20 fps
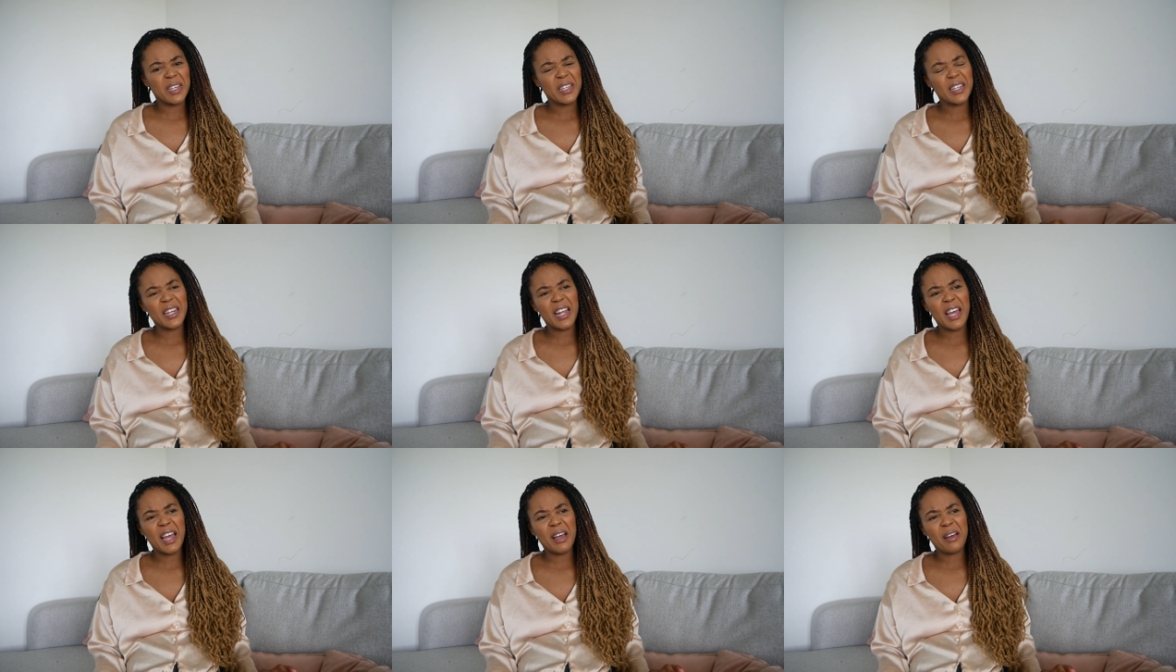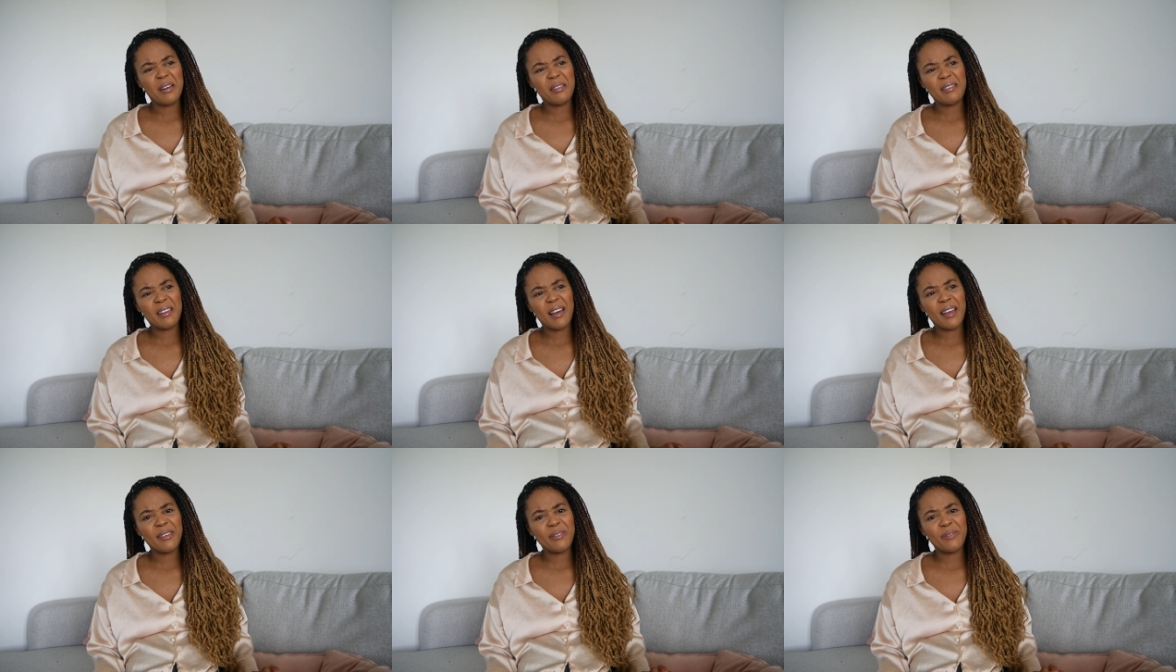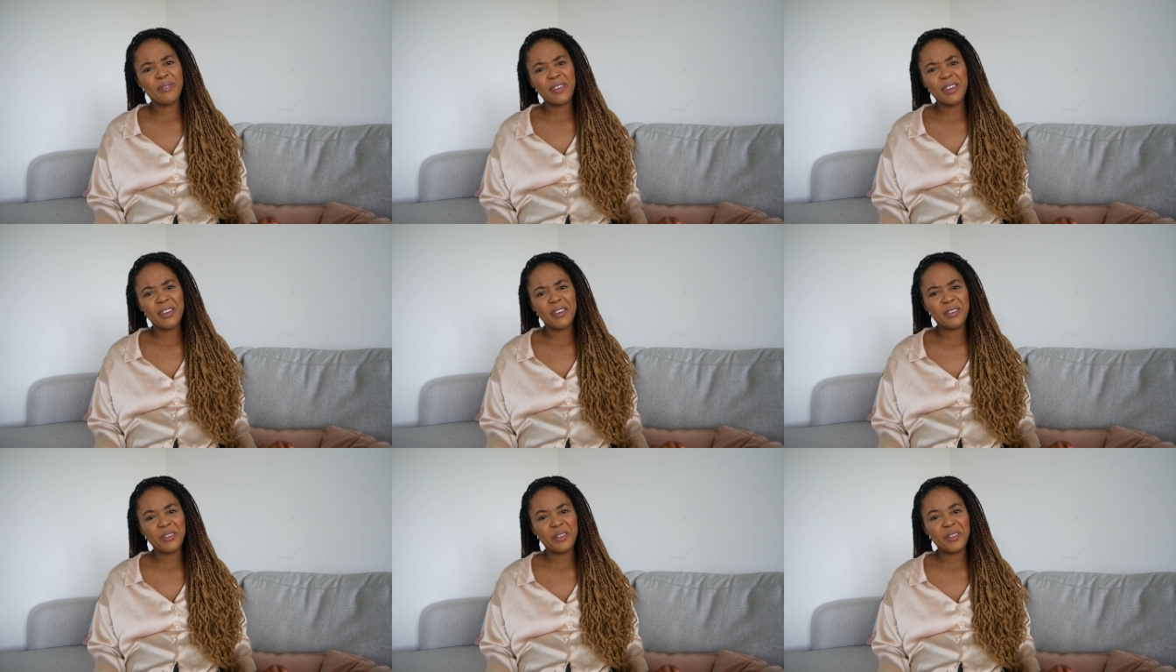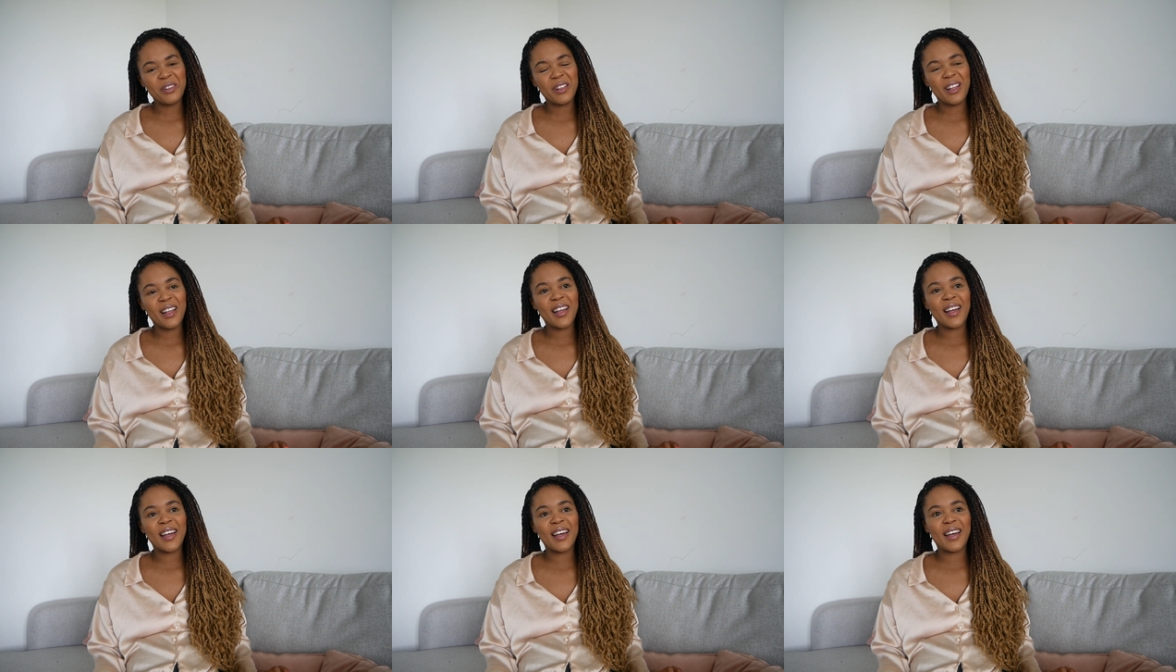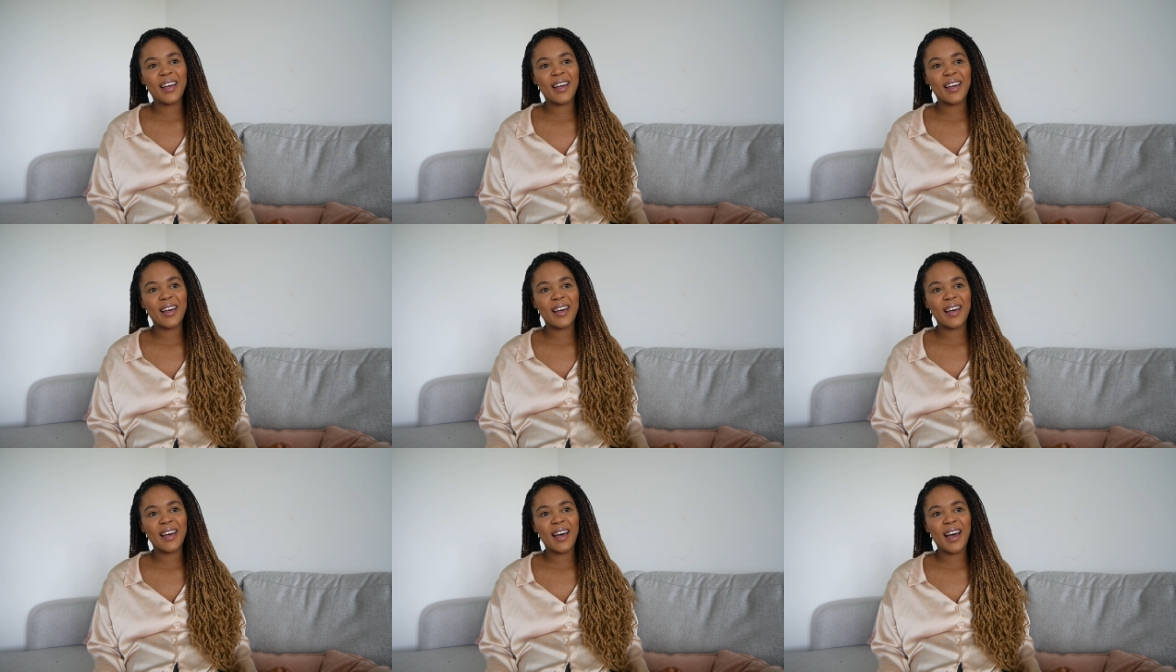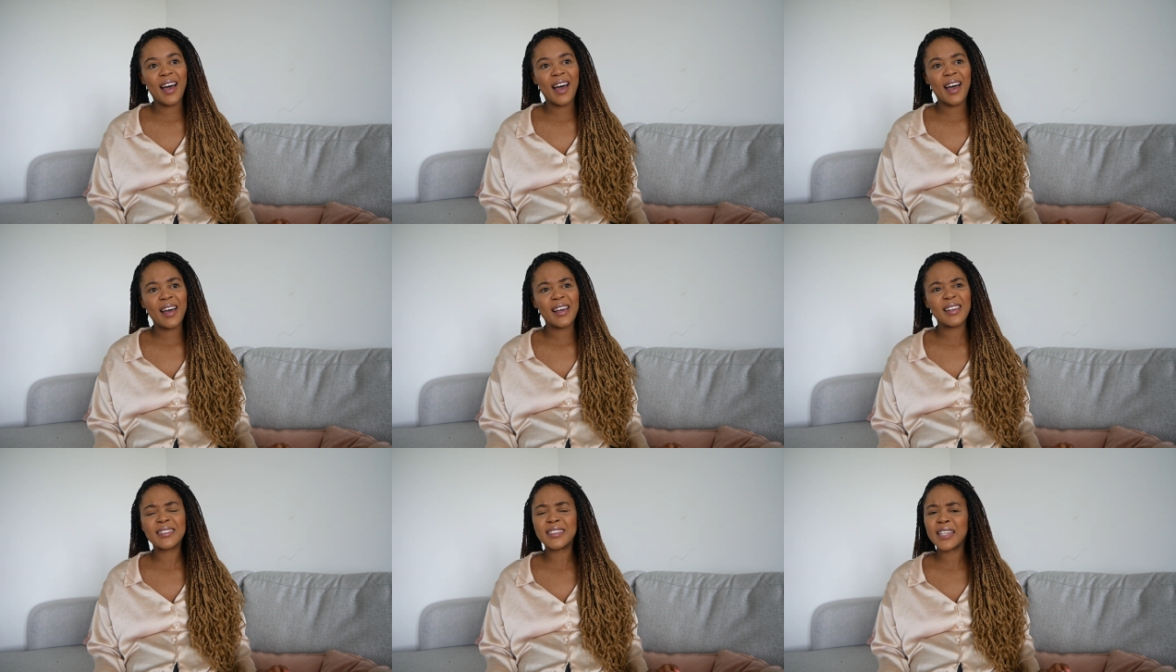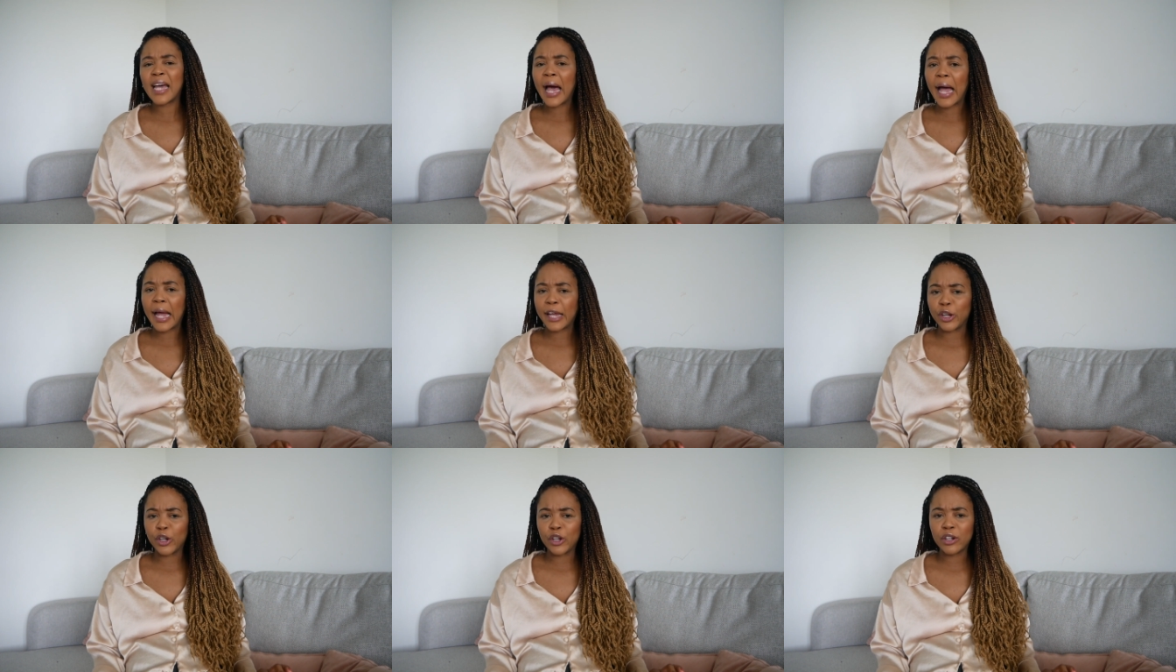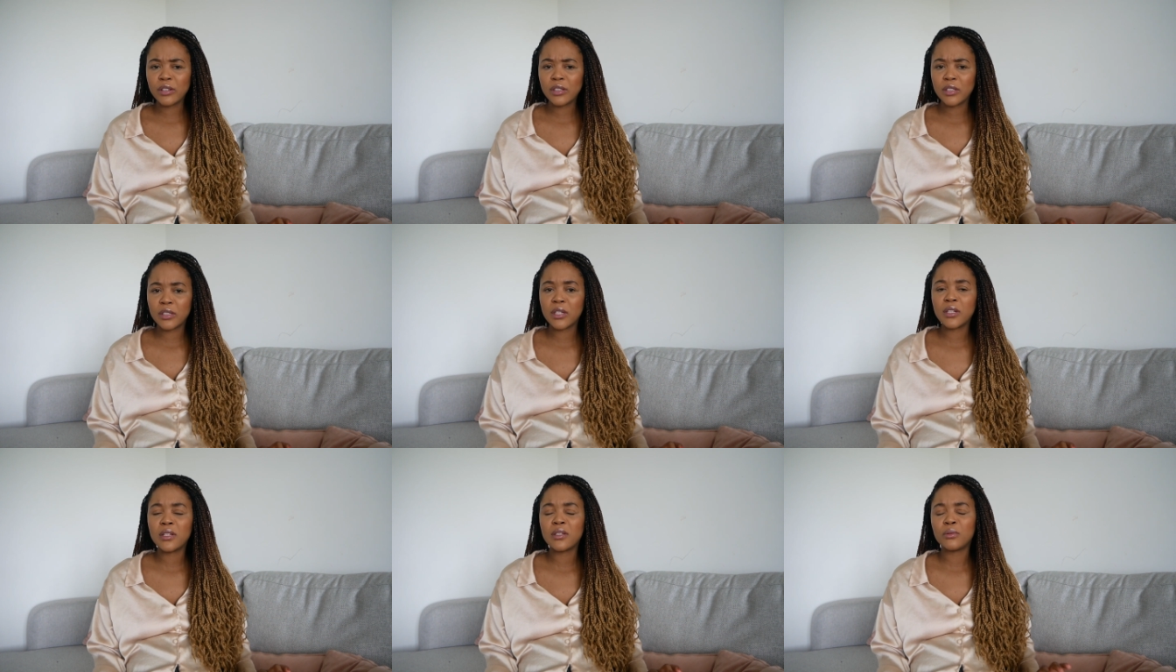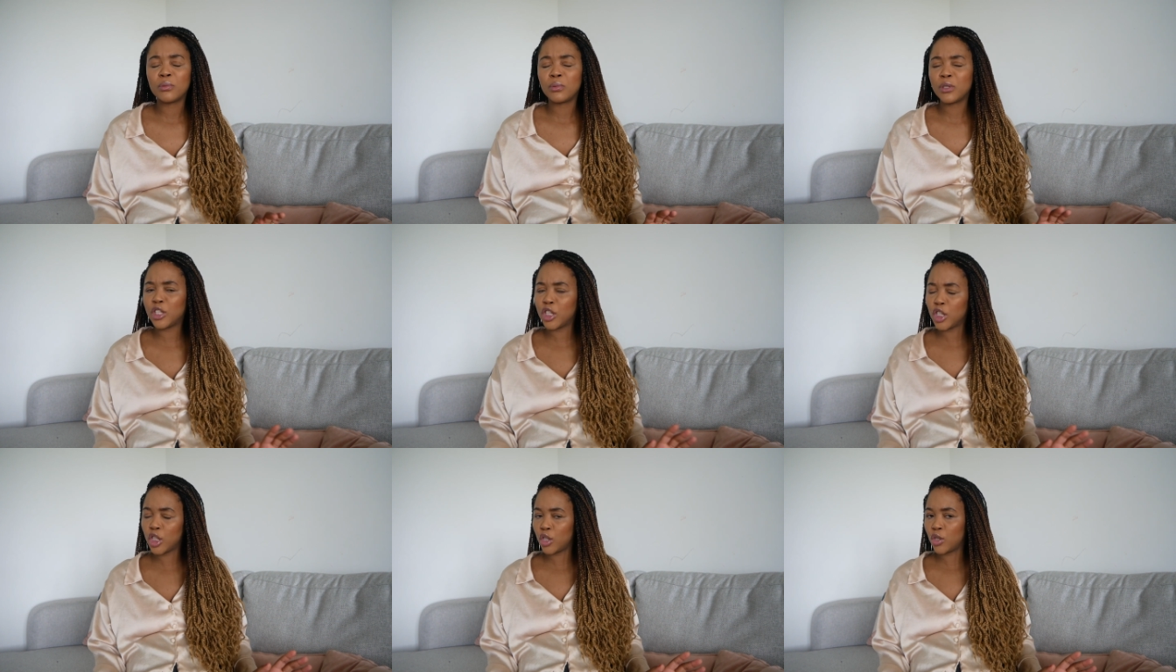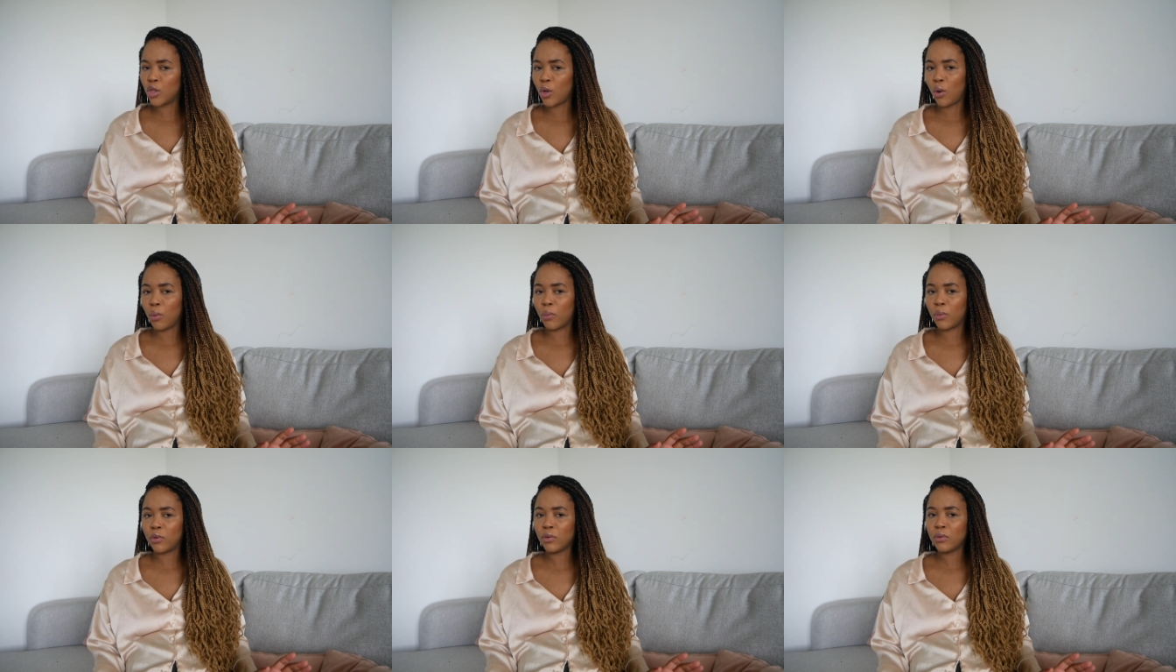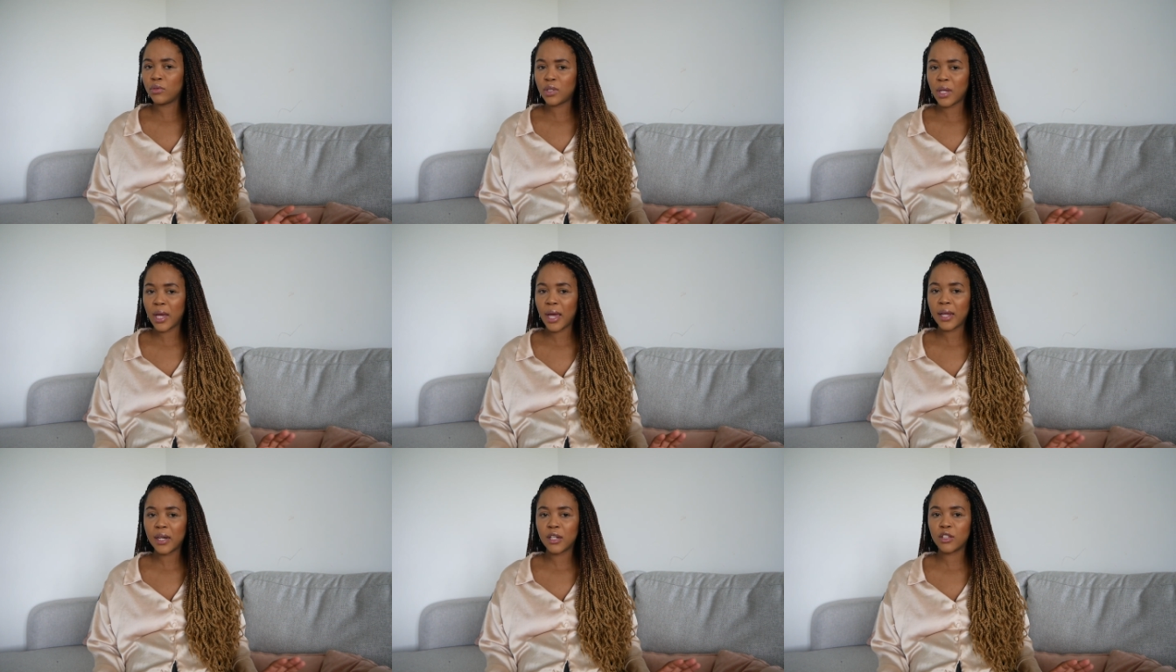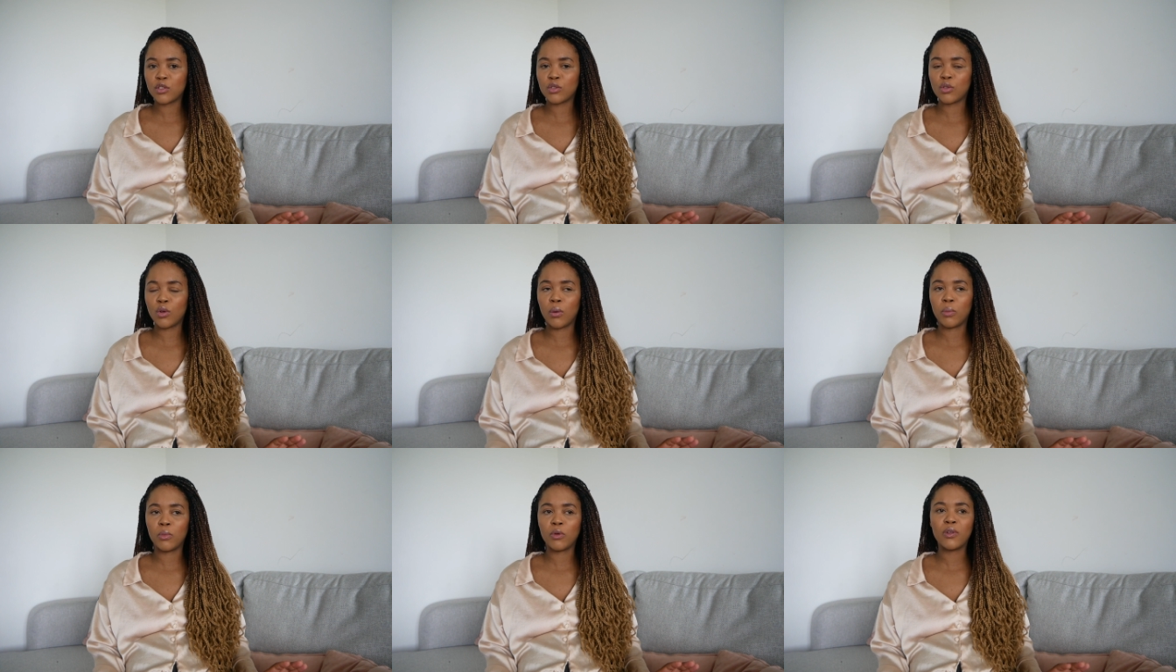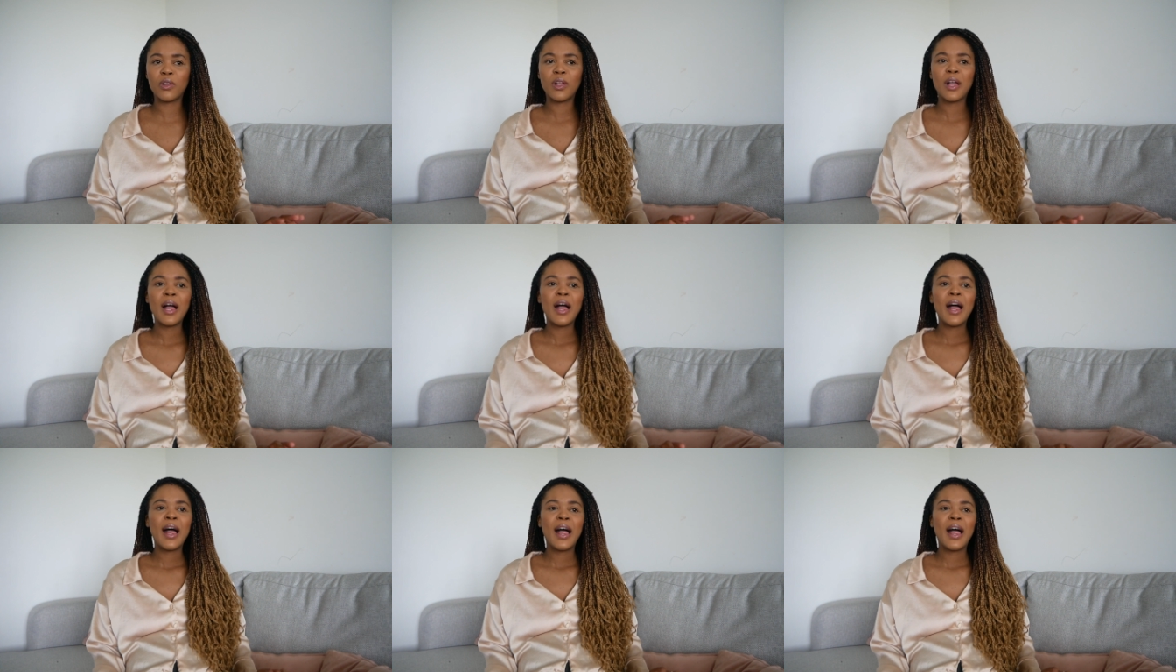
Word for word: now i feel tired which is normal tired is normal